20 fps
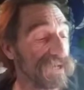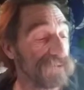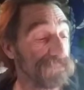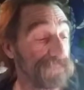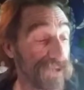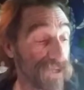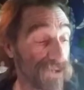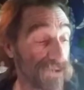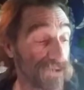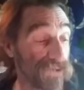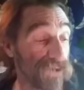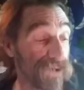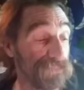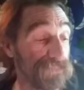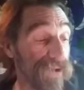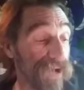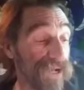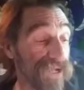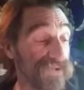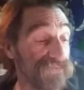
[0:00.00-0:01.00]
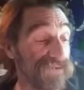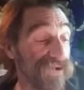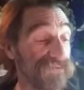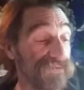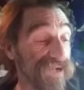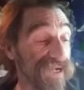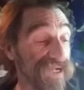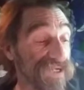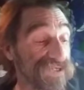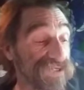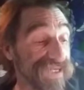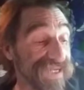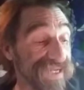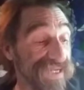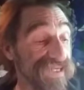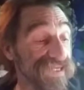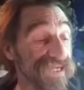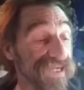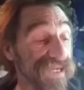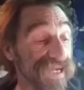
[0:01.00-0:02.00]
but a growing body of evidence
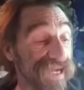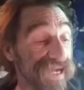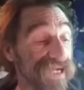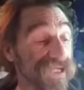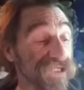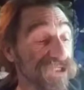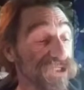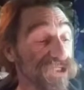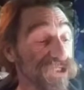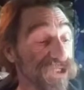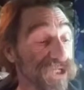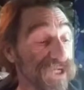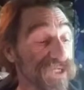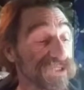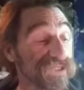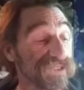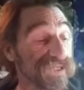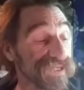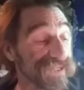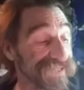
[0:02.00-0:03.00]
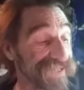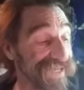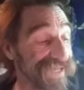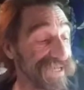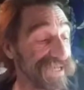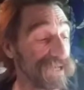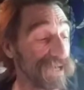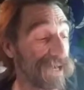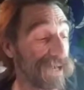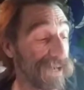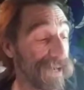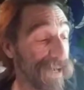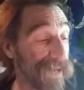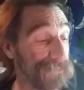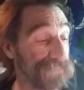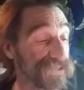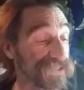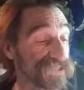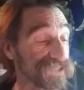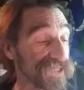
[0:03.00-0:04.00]
indicates just the
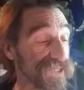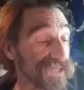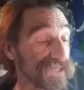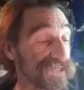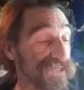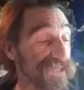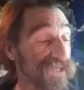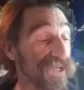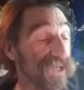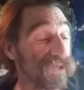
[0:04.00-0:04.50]
opposite,